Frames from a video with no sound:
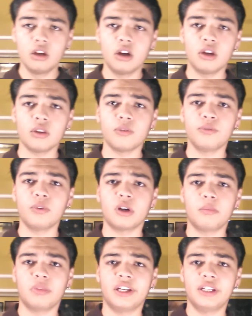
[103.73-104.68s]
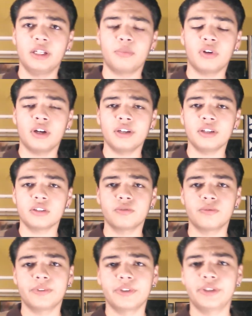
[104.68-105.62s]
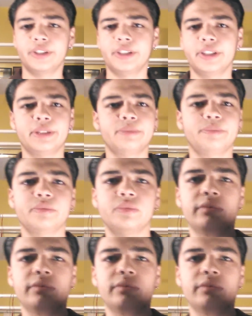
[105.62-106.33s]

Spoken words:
Although if you are blending products for